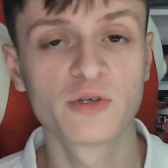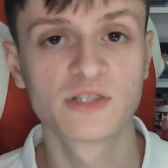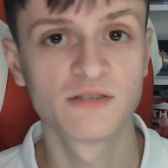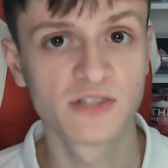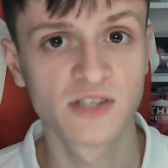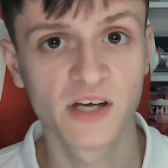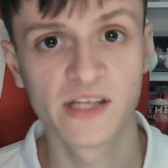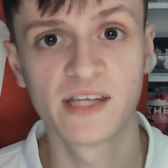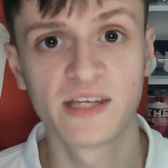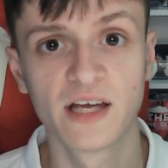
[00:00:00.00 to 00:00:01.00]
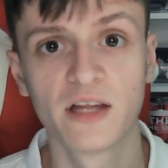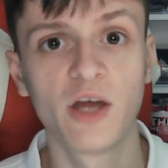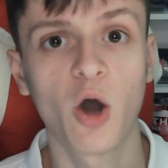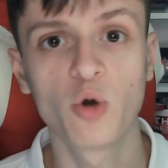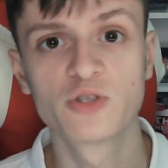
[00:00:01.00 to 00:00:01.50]
the returning the
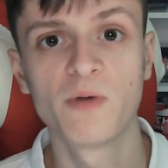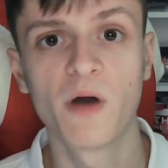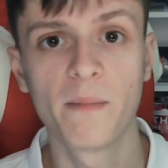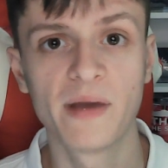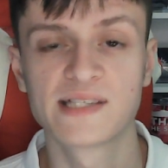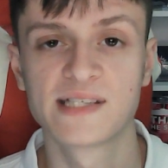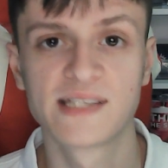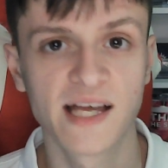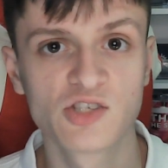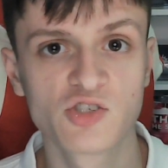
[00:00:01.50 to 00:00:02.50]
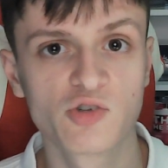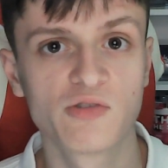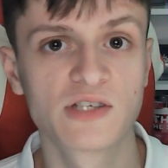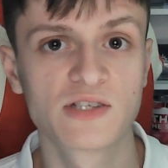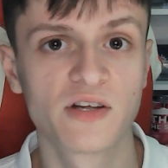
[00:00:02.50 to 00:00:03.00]
Ultimate Abyss, the 10-story
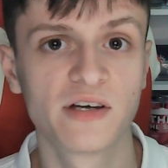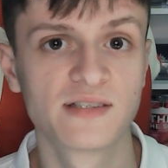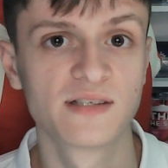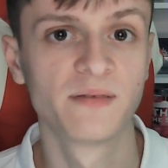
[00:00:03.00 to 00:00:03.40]
slide.